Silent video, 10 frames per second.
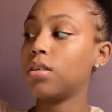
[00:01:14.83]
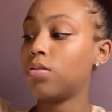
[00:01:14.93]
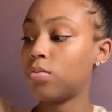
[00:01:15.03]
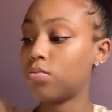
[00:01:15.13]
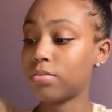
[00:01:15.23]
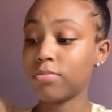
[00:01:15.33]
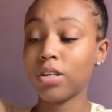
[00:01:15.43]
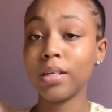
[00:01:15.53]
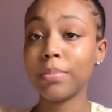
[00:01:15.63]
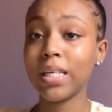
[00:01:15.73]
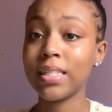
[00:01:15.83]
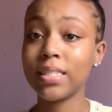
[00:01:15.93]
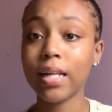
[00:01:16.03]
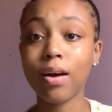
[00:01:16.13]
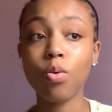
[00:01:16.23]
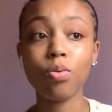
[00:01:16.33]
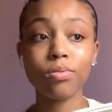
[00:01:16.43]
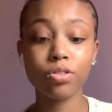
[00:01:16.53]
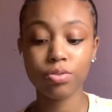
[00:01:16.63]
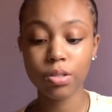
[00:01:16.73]
you know, I'm trying to be into that whole
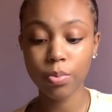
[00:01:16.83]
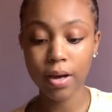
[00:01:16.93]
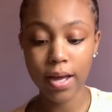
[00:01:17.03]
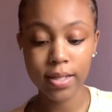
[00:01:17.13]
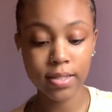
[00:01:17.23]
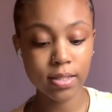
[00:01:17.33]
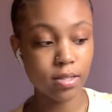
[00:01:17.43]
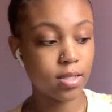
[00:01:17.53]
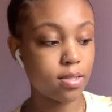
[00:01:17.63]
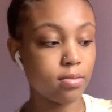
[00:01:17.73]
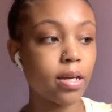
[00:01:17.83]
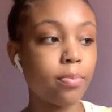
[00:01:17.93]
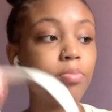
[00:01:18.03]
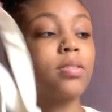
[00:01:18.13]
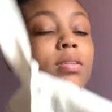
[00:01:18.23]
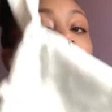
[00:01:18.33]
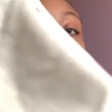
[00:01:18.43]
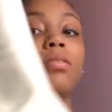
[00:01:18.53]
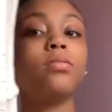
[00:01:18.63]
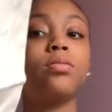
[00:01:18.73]
streetwear-esque type of
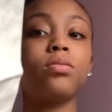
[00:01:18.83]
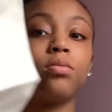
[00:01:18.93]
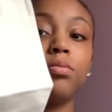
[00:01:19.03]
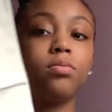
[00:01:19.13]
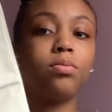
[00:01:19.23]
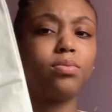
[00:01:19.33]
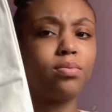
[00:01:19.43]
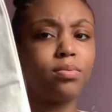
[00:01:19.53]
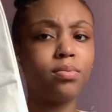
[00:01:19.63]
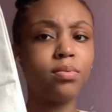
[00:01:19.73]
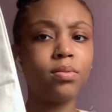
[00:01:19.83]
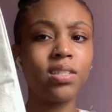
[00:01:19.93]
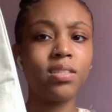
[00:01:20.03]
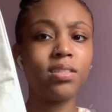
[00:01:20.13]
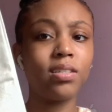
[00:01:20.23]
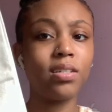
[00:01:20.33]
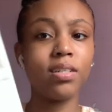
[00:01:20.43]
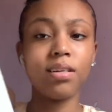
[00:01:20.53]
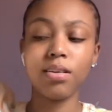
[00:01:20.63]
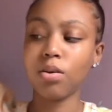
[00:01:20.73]
style, so I need
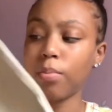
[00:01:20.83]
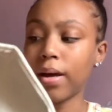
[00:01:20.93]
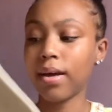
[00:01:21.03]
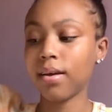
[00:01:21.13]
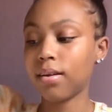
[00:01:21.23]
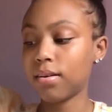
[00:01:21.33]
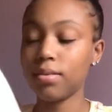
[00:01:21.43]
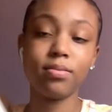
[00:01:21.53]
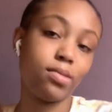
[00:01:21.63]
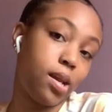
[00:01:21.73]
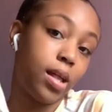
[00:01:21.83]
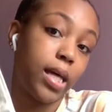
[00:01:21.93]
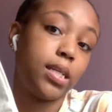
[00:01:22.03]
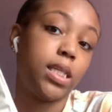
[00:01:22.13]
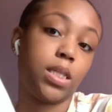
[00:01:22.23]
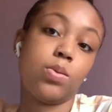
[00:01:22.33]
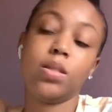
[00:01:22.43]
a tote bag, and I like this.